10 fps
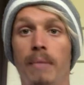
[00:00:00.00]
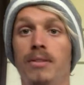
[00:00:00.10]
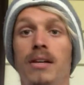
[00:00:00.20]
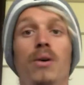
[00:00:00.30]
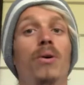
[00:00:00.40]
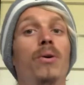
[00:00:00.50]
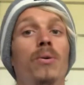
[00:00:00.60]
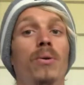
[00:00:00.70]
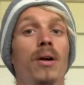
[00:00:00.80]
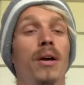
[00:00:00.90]
to see
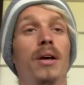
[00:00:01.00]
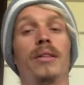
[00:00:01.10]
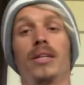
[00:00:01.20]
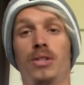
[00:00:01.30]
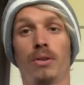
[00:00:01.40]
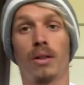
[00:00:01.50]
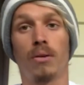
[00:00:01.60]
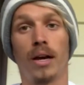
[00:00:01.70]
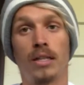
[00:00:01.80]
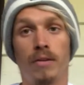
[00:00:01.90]
all these strength
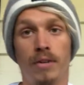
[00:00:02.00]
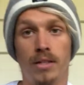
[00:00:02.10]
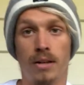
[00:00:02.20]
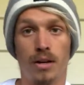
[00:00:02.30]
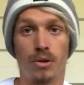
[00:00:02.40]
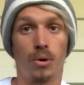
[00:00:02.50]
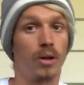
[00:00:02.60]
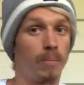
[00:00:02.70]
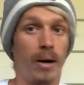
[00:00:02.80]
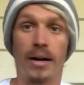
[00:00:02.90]
activities that I do on
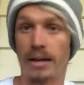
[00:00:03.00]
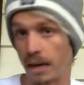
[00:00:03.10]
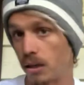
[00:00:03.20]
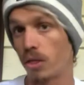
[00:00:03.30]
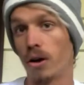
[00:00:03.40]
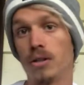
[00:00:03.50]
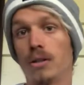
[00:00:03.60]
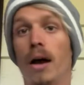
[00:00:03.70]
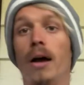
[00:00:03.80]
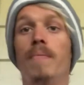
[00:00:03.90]
the Monday and the Thursday.